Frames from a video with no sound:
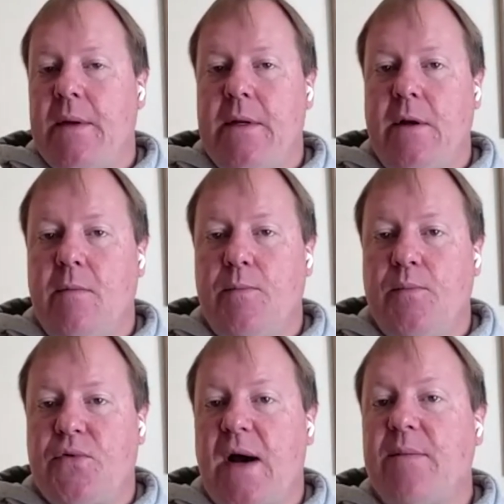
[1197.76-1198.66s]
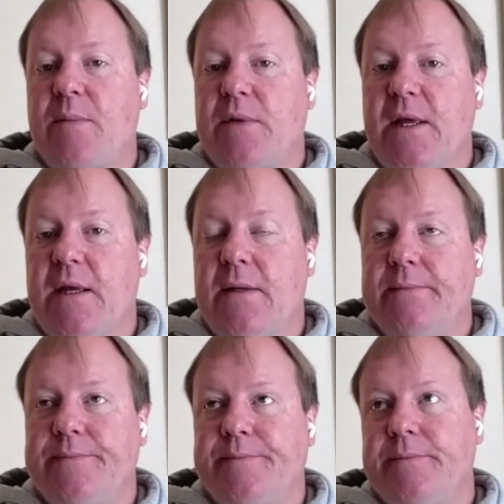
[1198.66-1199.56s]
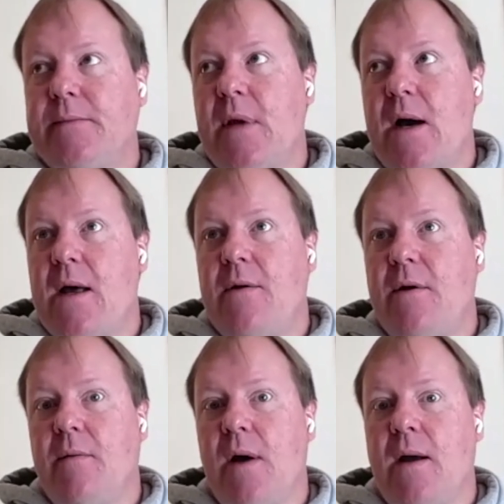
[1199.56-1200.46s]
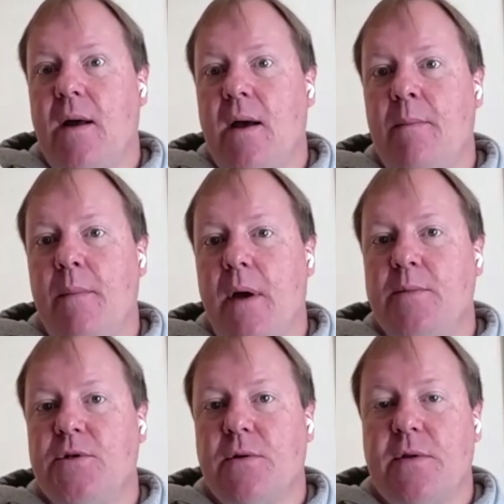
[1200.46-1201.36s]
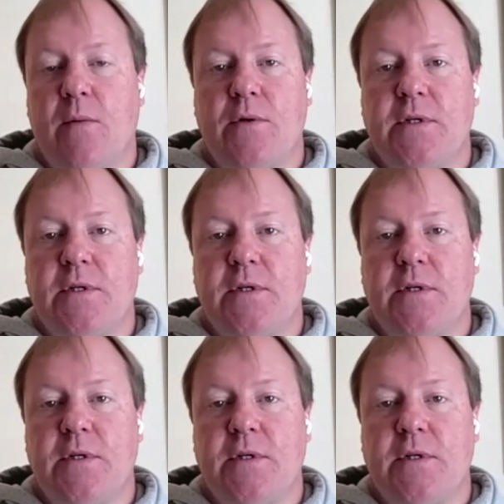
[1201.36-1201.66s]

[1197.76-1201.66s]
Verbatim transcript: you know, probably, I don't know, I'm sure they were